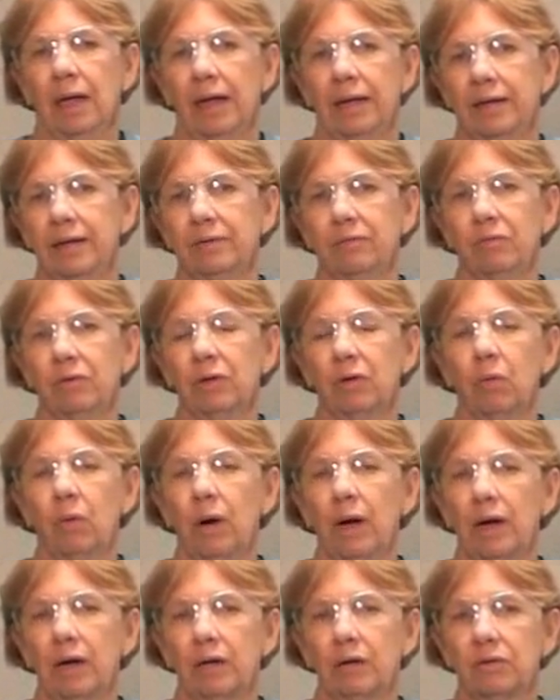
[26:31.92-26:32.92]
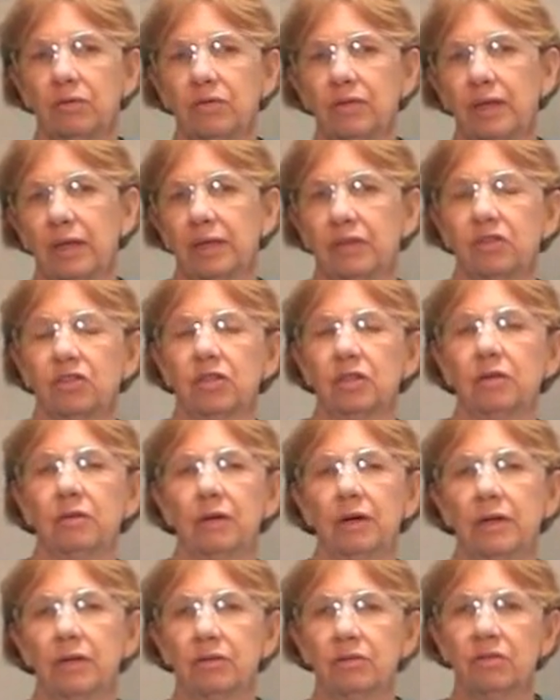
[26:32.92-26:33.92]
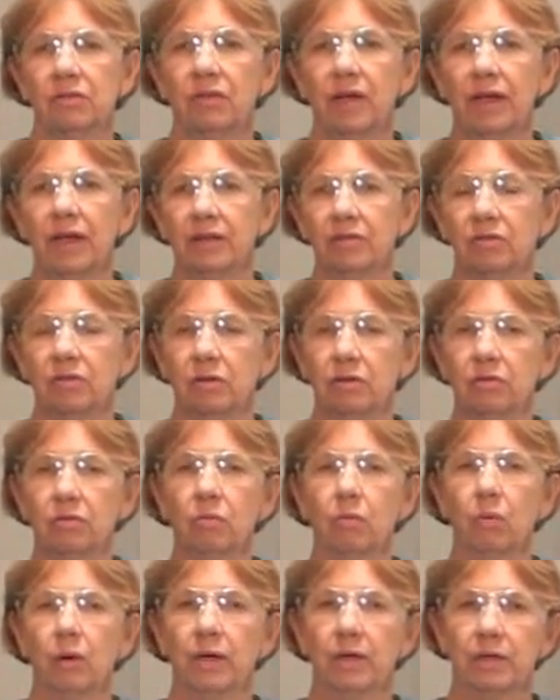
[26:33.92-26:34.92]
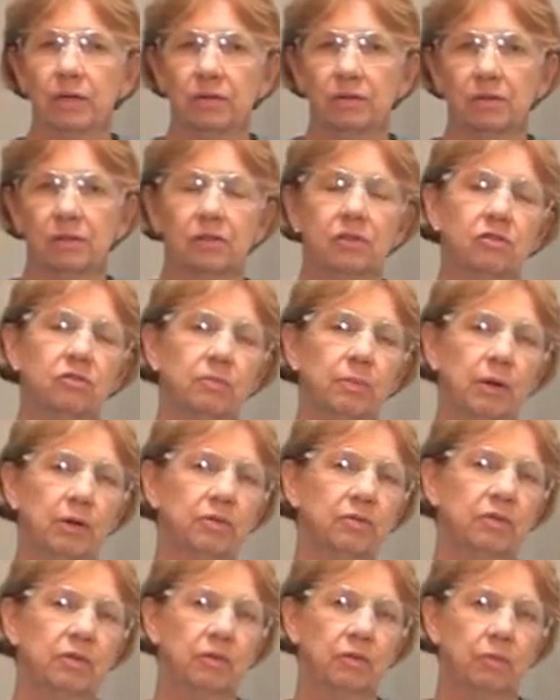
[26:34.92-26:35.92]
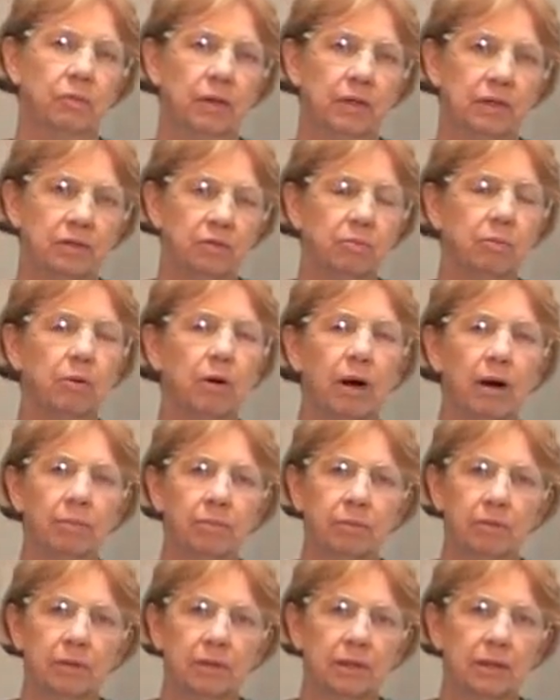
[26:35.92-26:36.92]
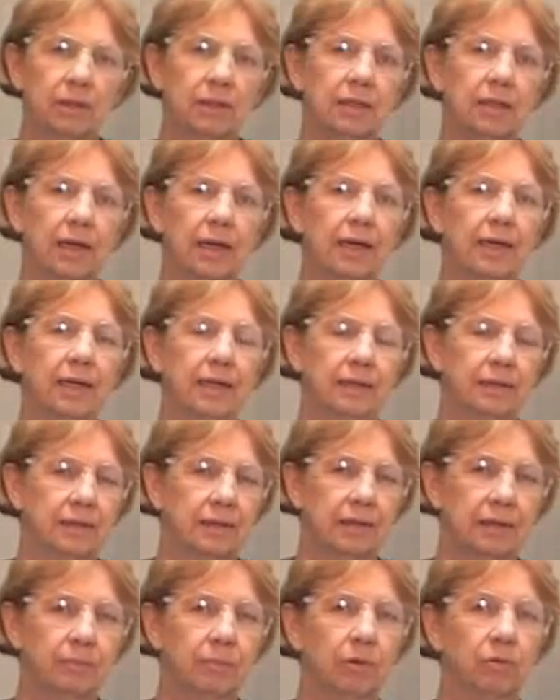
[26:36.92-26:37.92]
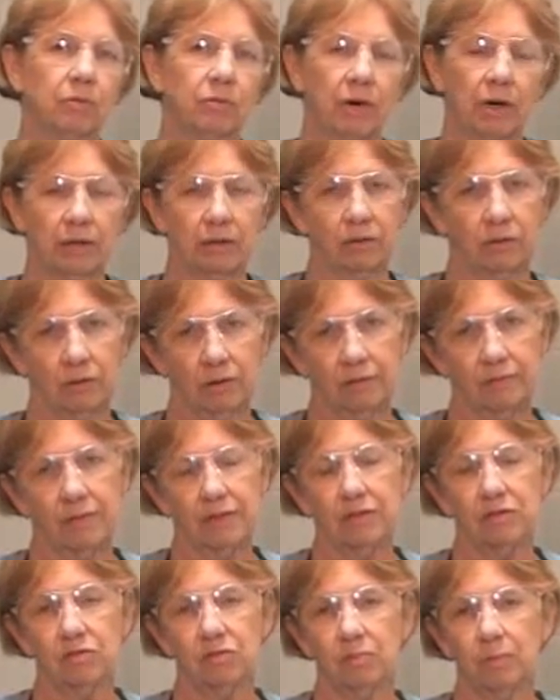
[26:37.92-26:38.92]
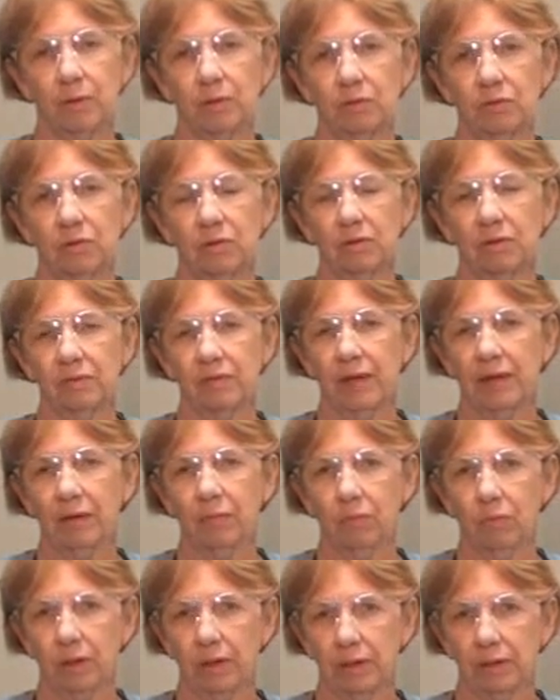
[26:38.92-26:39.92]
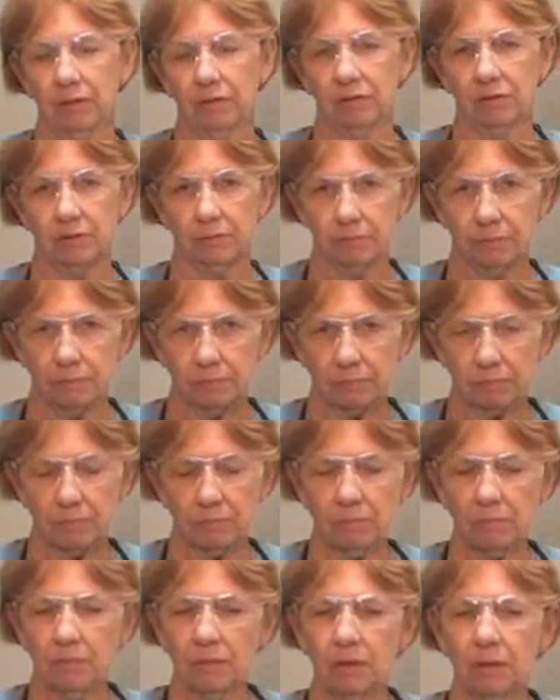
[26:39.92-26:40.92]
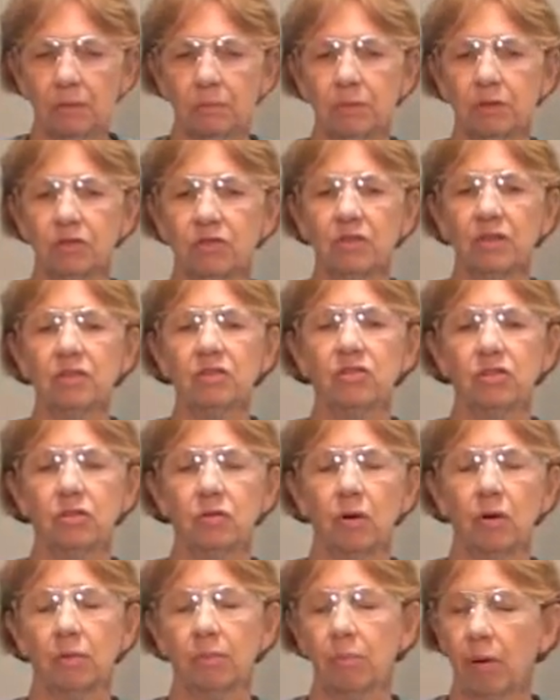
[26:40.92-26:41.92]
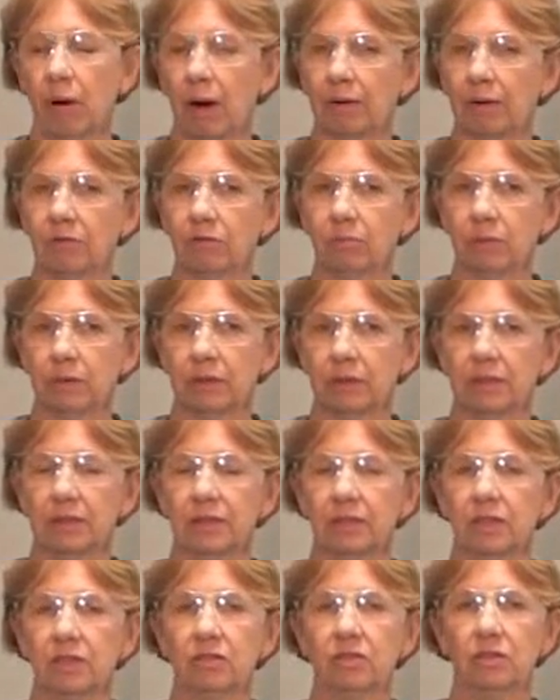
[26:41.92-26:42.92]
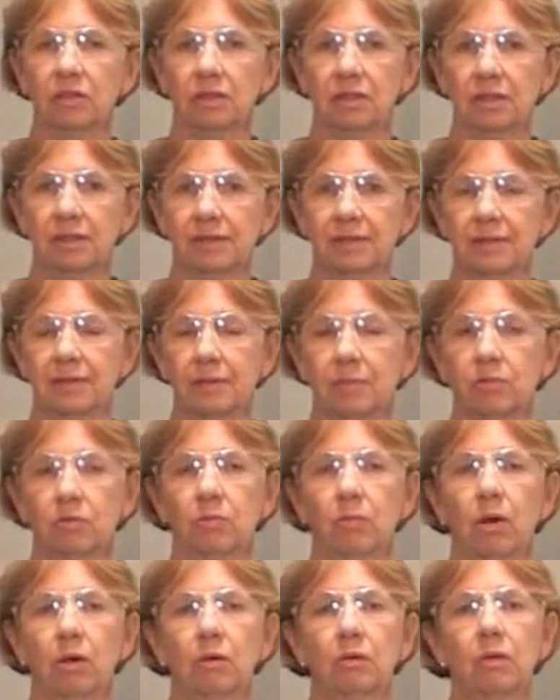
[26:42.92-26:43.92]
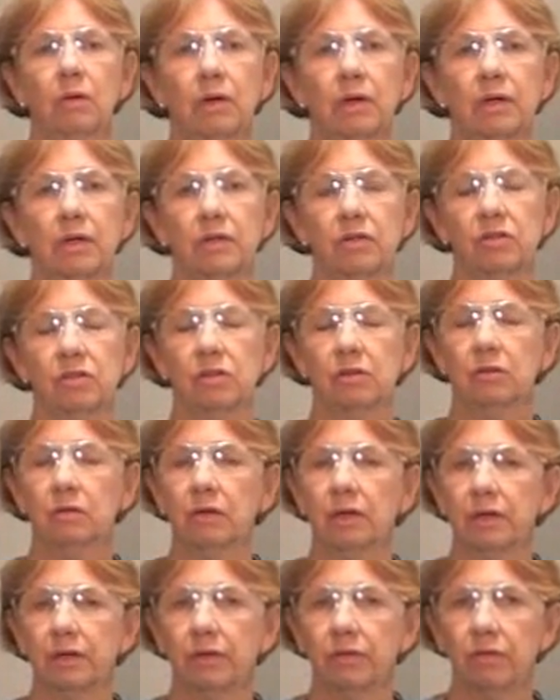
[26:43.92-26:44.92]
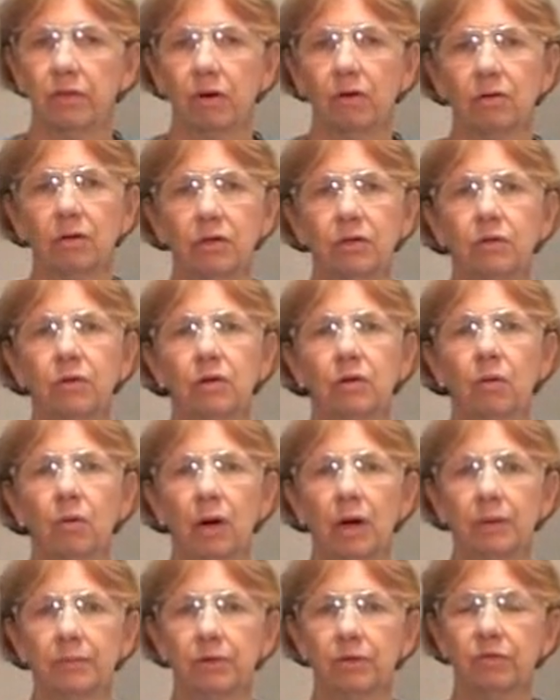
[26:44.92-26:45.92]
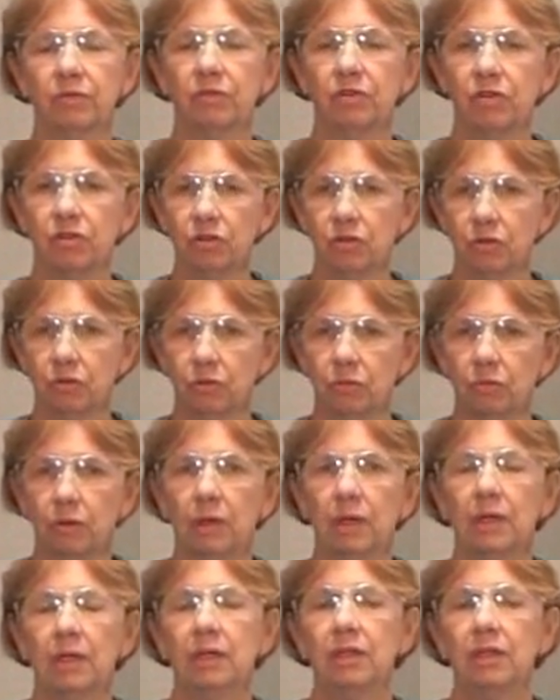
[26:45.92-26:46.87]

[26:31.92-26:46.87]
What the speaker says: And it requires that generators of hazardous waste dispose of the waste properly and keep a record of the disposal of that waste. But since you are probably a conditionally exempt small quantity generator, the only requirement for you